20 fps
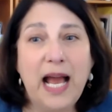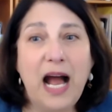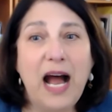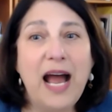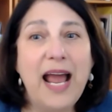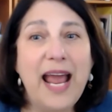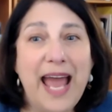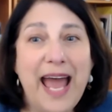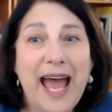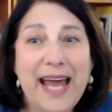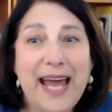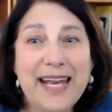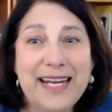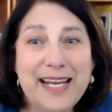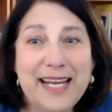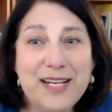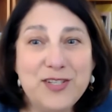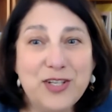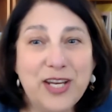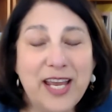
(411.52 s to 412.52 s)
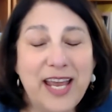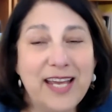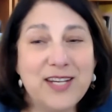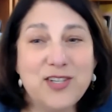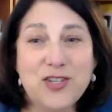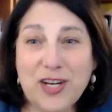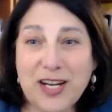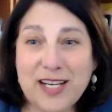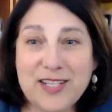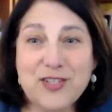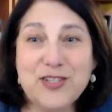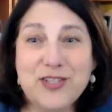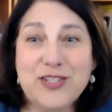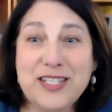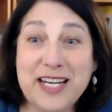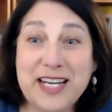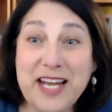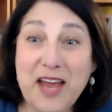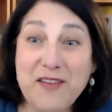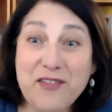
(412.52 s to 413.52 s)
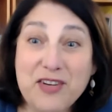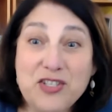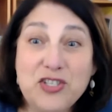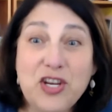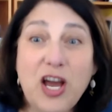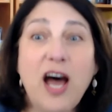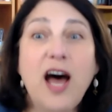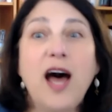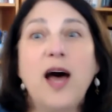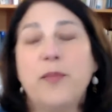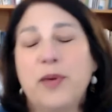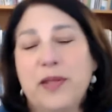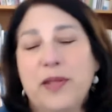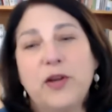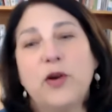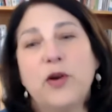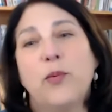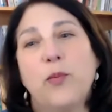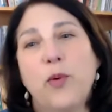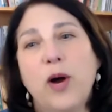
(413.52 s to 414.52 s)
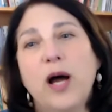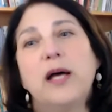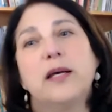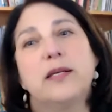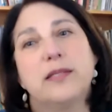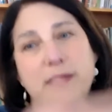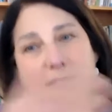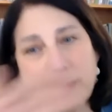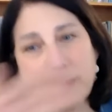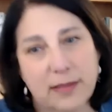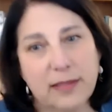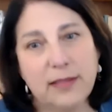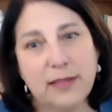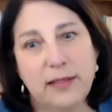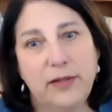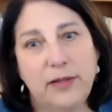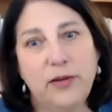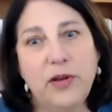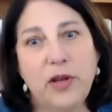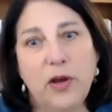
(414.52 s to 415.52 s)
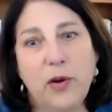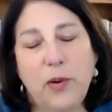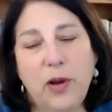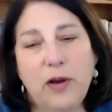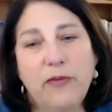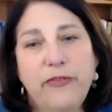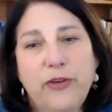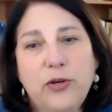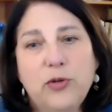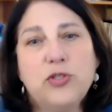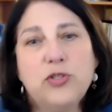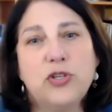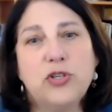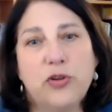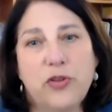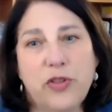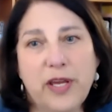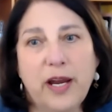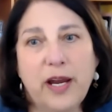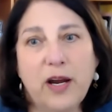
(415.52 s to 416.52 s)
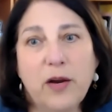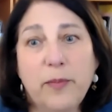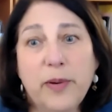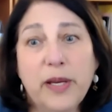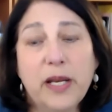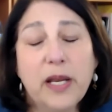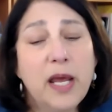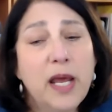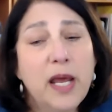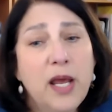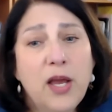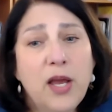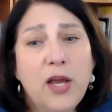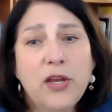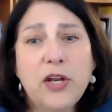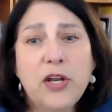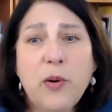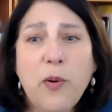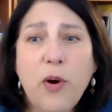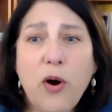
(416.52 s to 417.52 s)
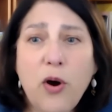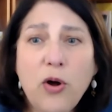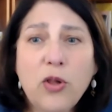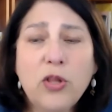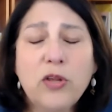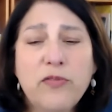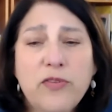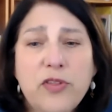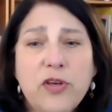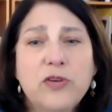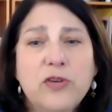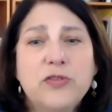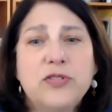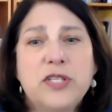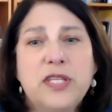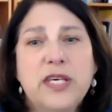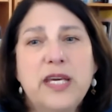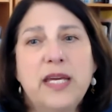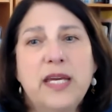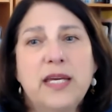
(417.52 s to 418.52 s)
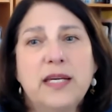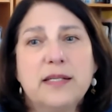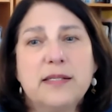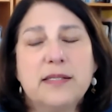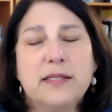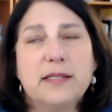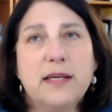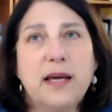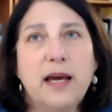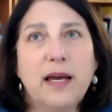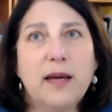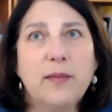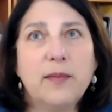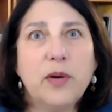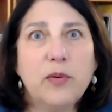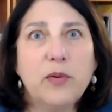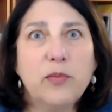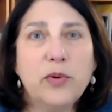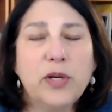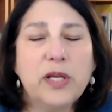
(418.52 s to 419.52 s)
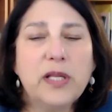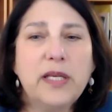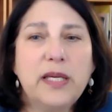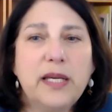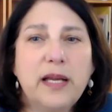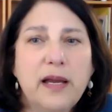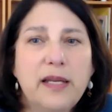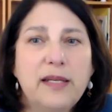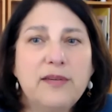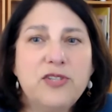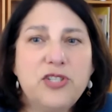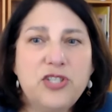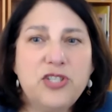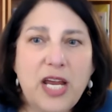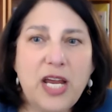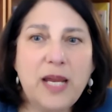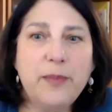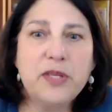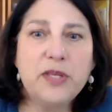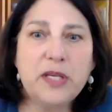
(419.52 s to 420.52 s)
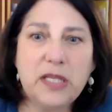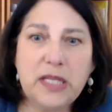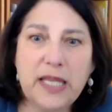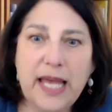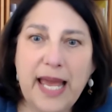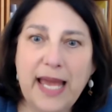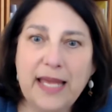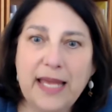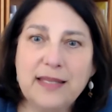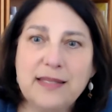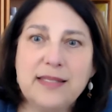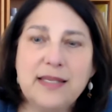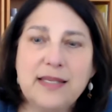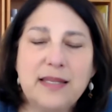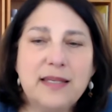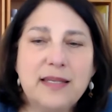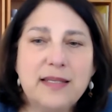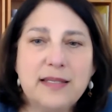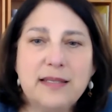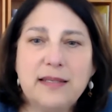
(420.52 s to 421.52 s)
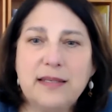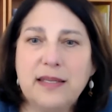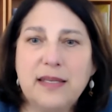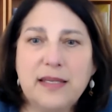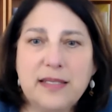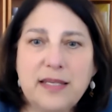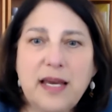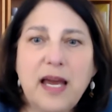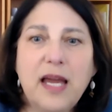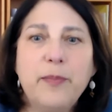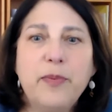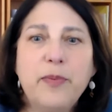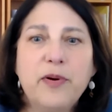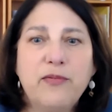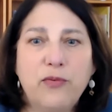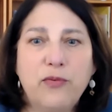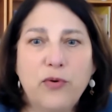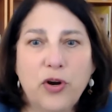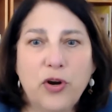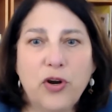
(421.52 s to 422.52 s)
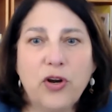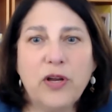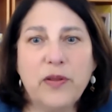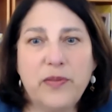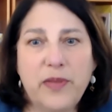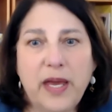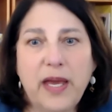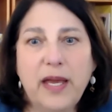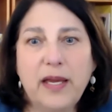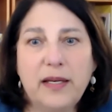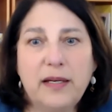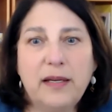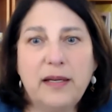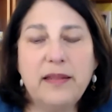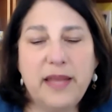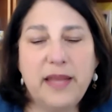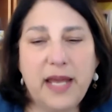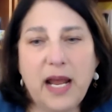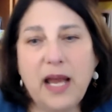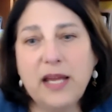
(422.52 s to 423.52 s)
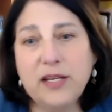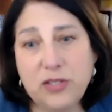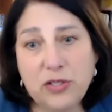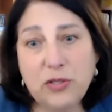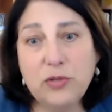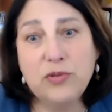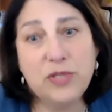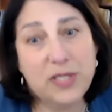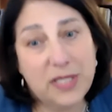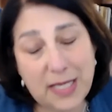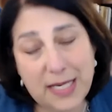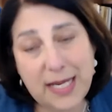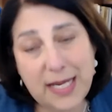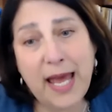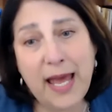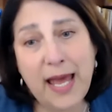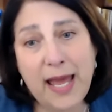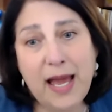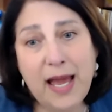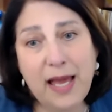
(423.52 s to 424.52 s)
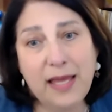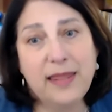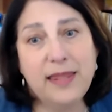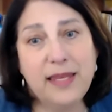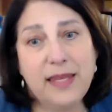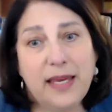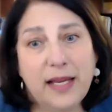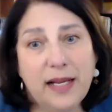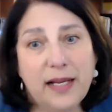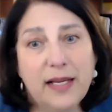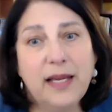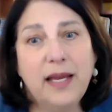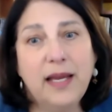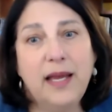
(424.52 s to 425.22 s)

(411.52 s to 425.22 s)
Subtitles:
I had an education, I just didn't have a job, and there was, a future there. But, all of those things really kind of shape the lens and the type of work that I do today, I think.